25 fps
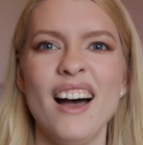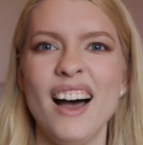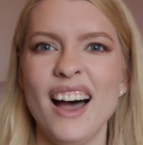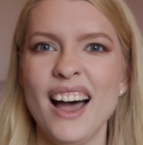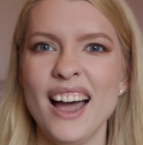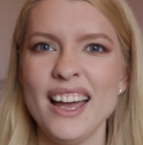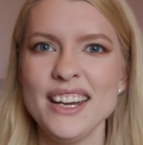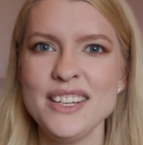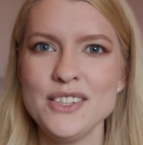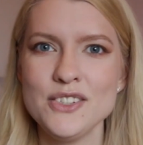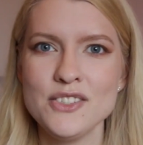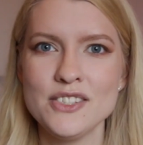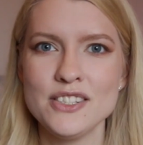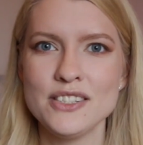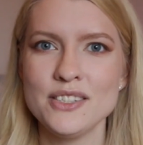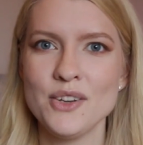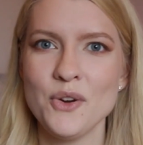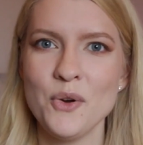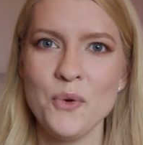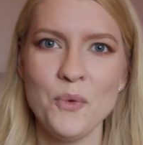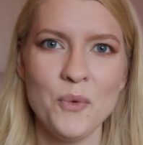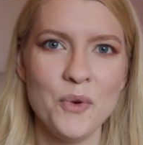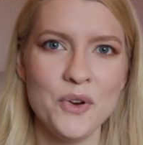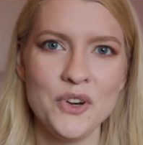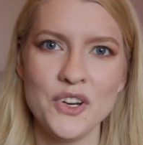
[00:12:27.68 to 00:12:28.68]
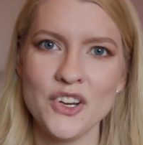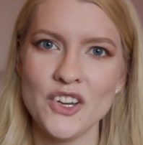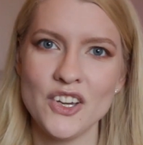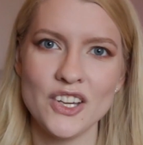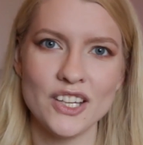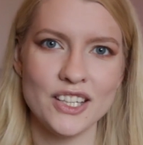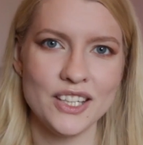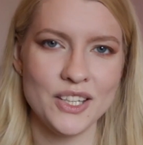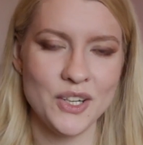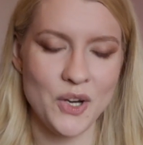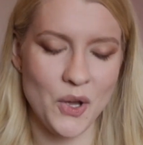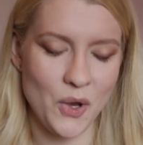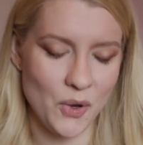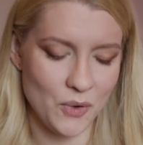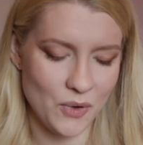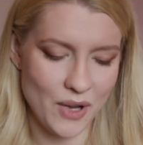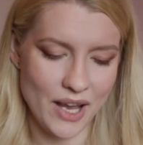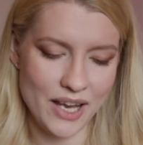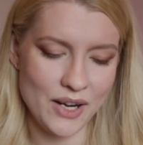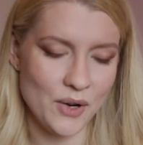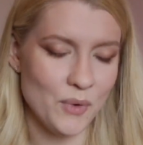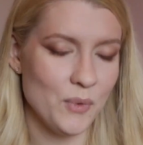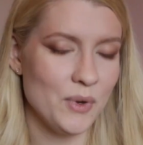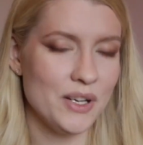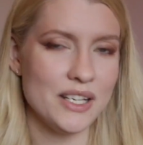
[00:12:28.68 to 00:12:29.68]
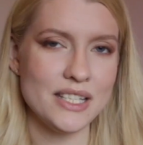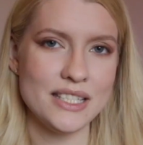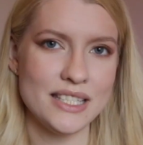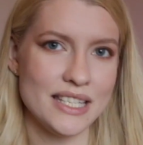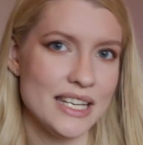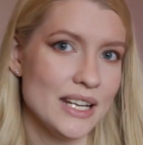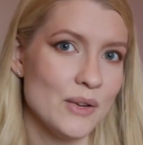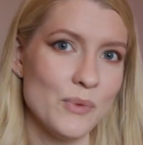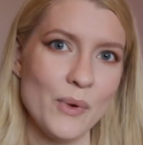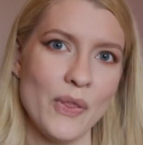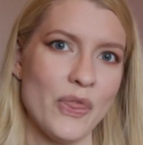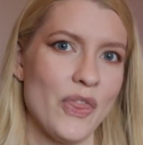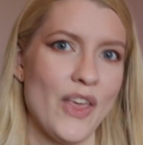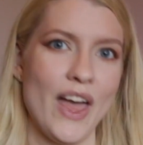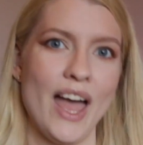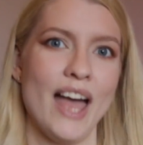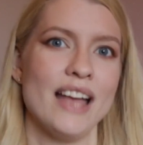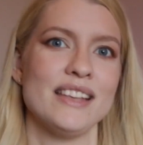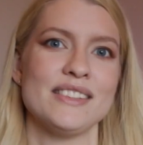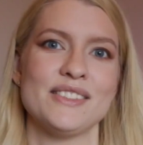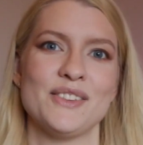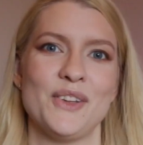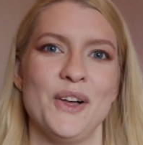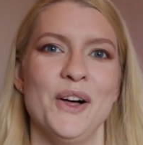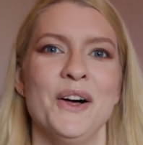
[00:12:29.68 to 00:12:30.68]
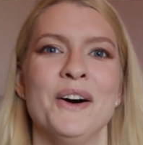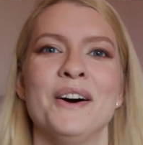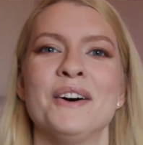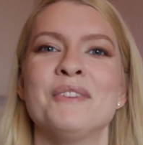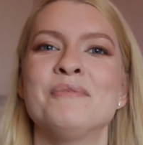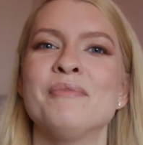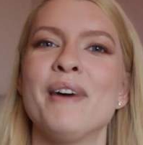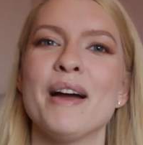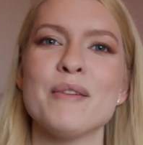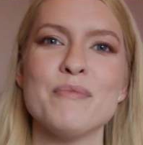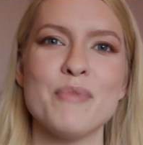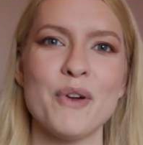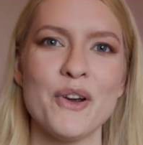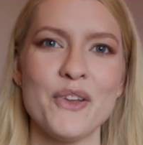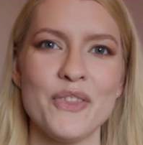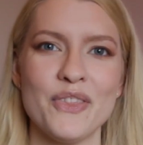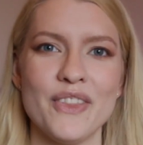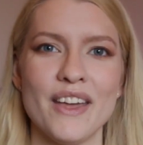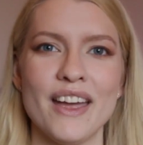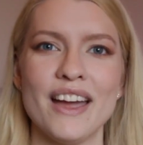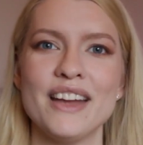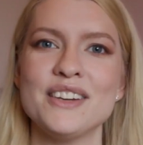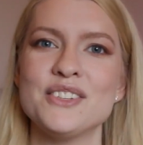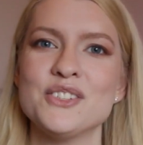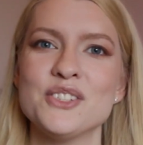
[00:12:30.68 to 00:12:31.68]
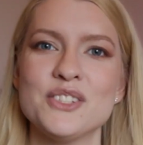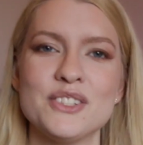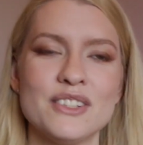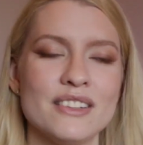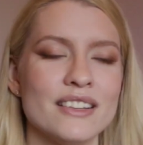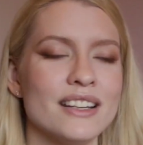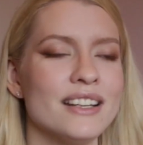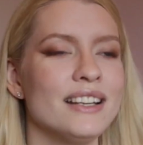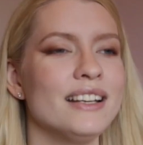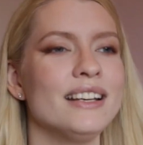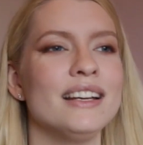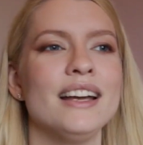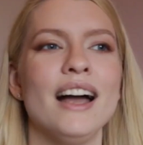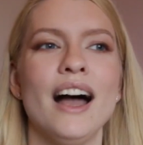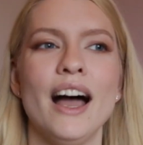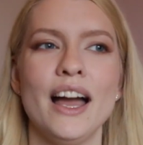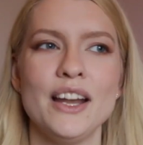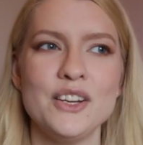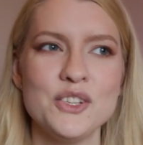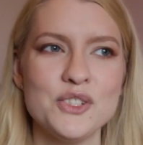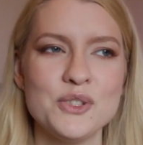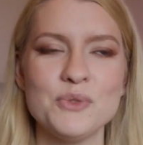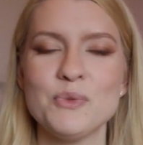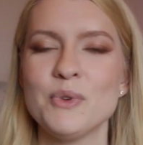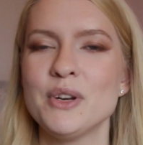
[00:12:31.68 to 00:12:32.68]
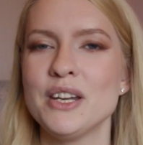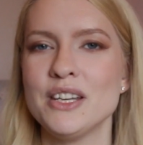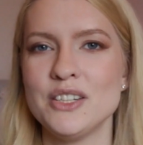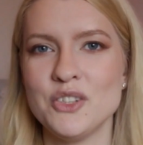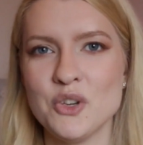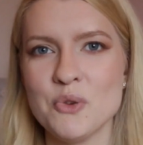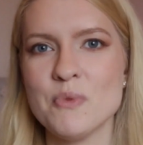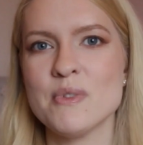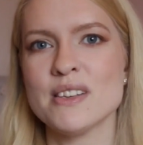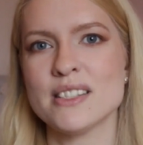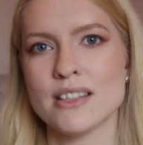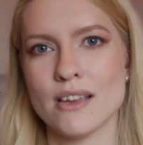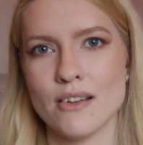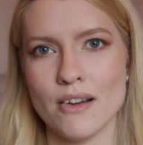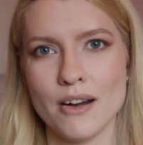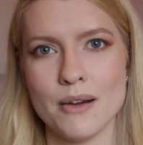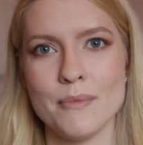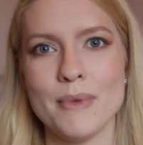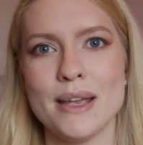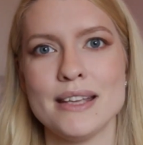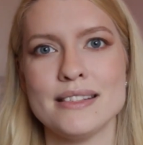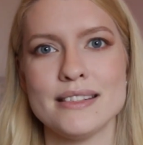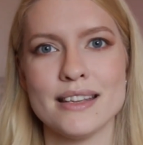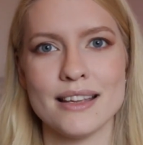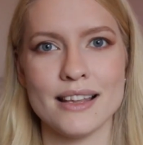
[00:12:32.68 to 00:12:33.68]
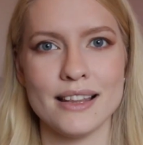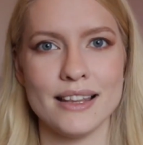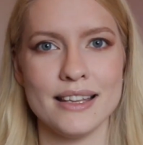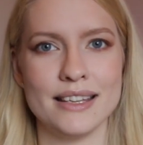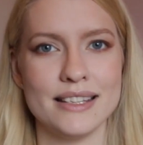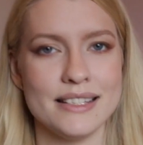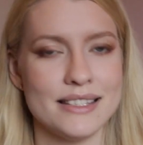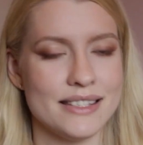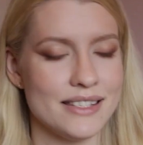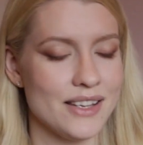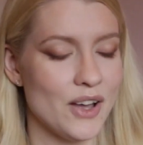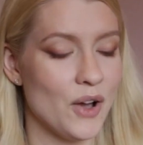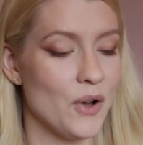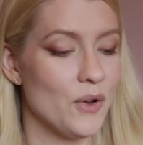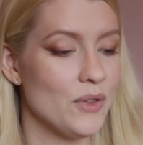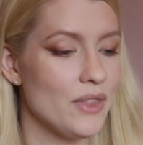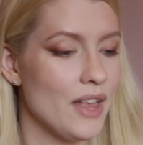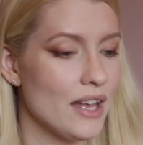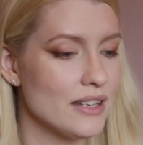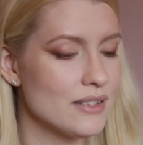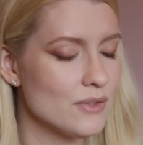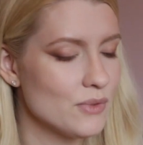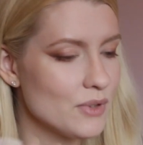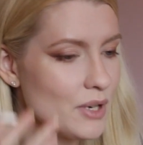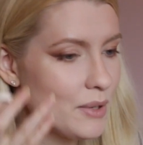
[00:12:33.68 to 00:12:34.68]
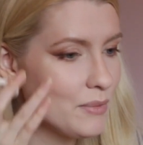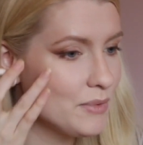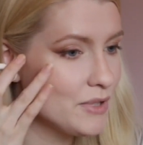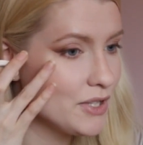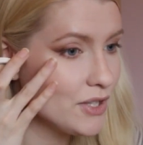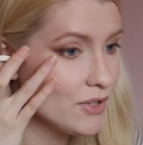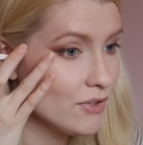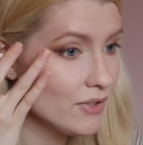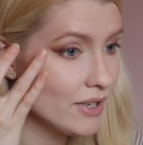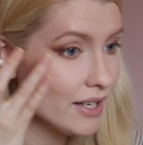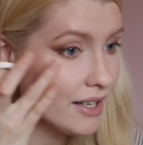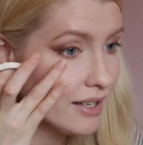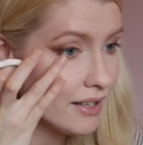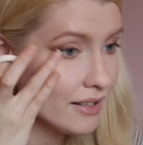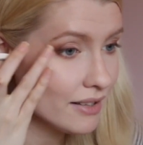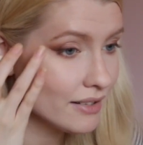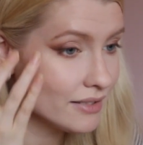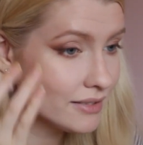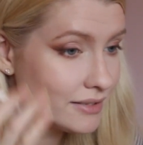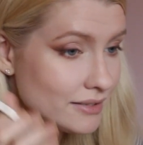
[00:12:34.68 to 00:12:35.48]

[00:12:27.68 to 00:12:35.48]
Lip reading: I just don't want to, you know, I don't want to deal with the hassle on my birthday. I just want to do mascara basically. So that's what I'm doing.